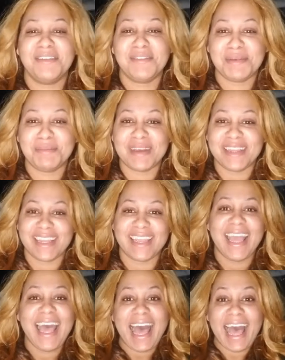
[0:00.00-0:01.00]

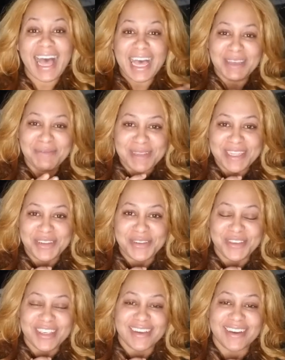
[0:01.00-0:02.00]
everybody, Happy New
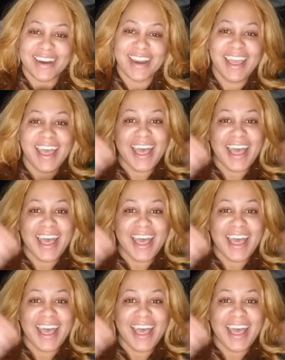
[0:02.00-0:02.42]
Year.